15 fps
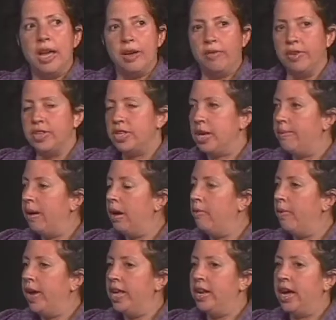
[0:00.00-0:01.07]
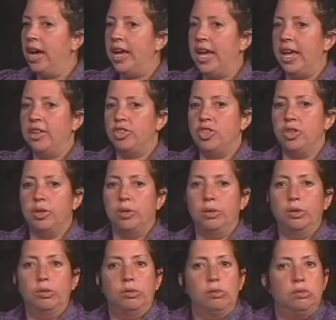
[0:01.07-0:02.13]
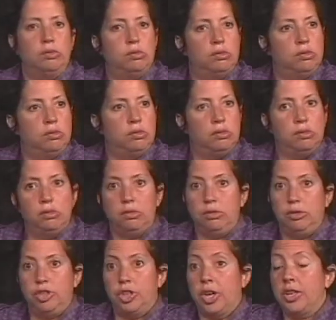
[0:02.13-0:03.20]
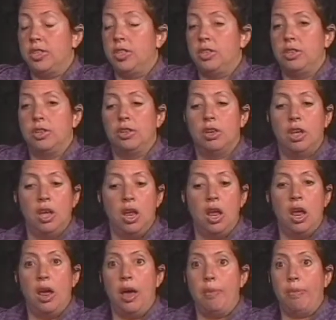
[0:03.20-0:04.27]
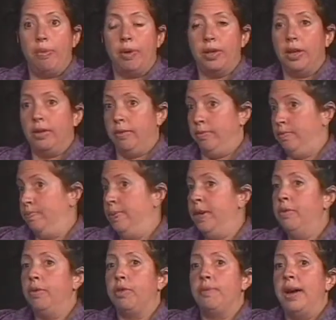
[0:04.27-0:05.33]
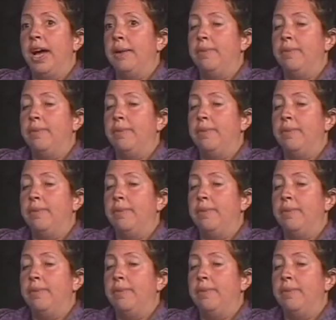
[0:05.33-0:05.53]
every time I went, I had to just be with my